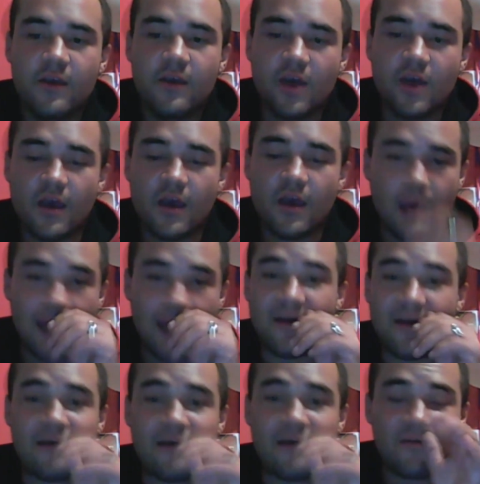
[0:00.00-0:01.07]

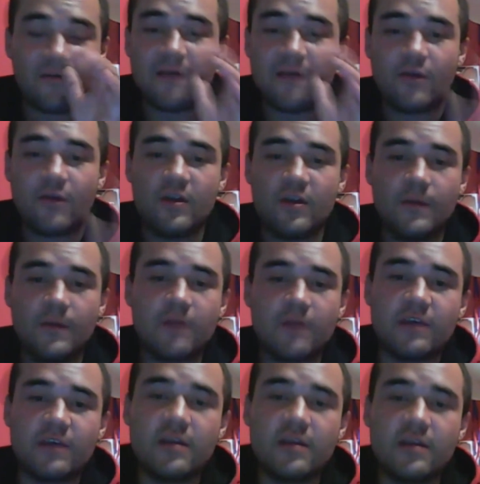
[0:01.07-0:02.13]
I've learned a
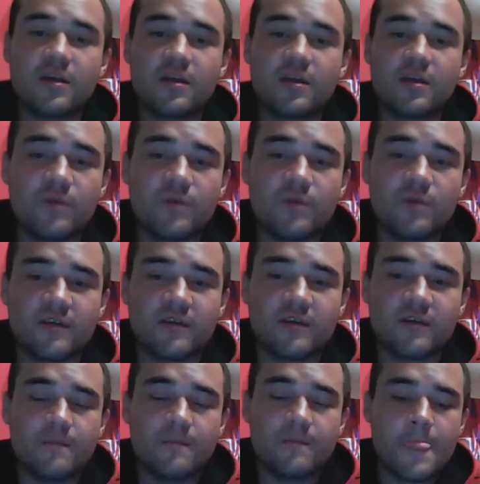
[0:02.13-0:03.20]
bit of the Indian
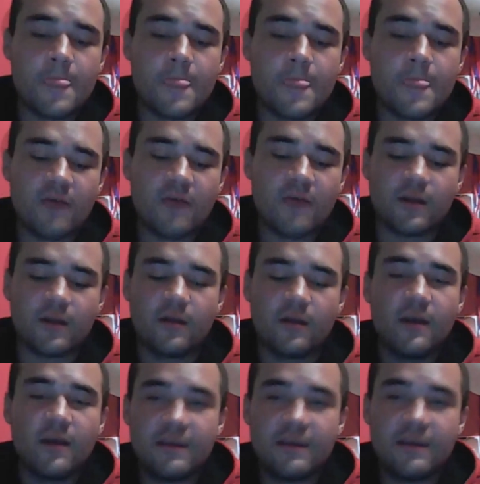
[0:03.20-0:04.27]
communities as
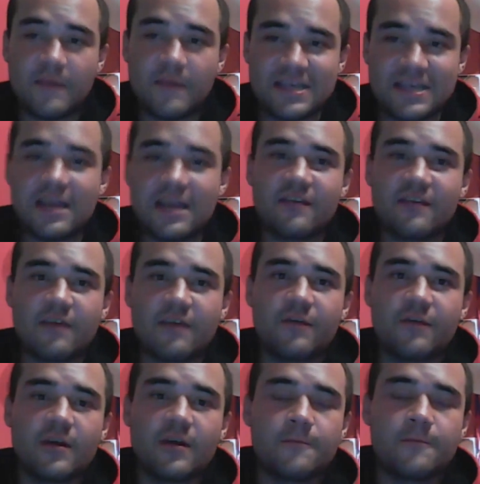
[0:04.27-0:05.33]
well, especially in
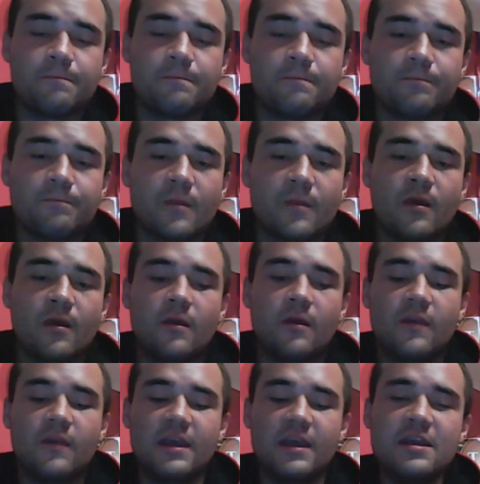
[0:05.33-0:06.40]
South Africa.
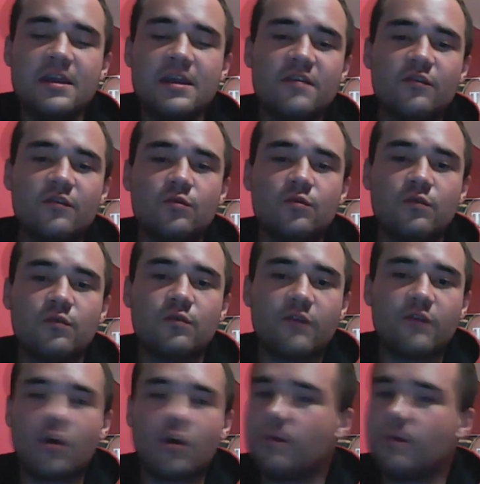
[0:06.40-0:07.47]
The Indian
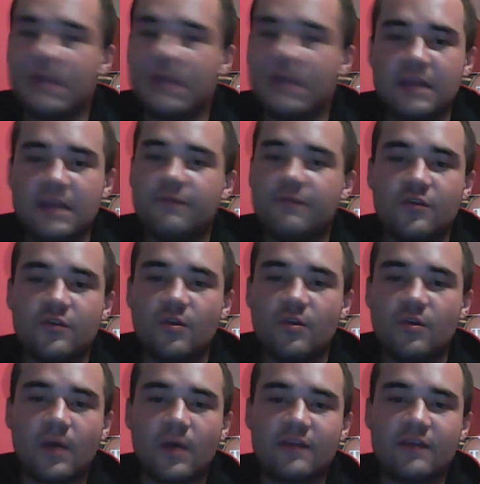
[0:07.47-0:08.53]
schools are completely different
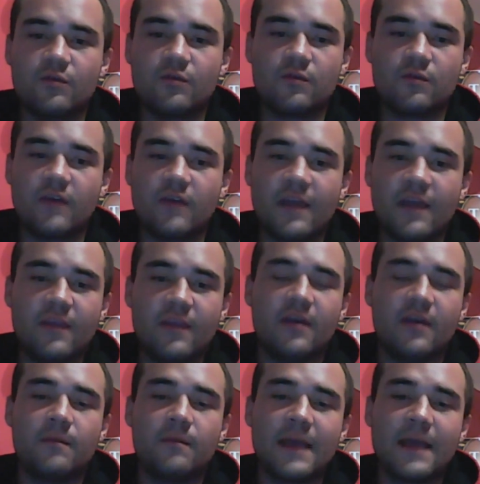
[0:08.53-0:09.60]
to the white schools
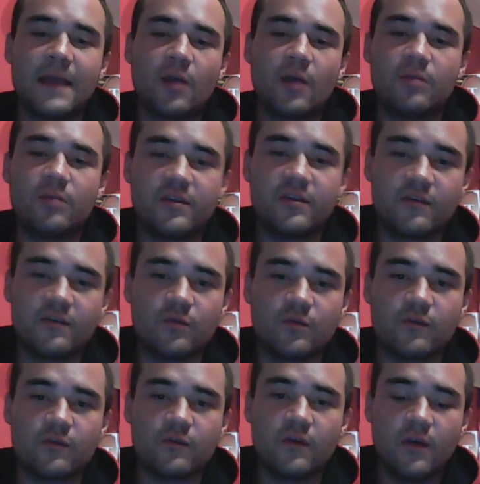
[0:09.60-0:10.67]
and the black community
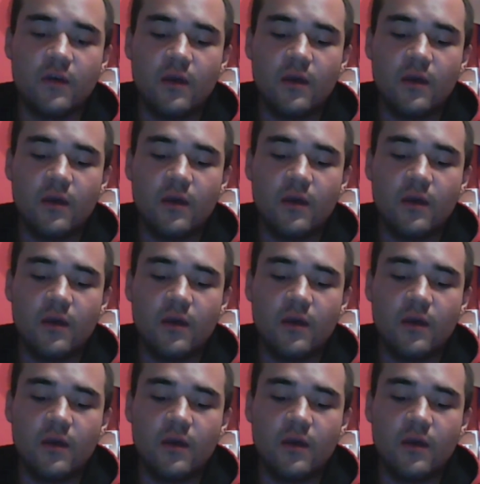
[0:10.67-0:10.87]
schools.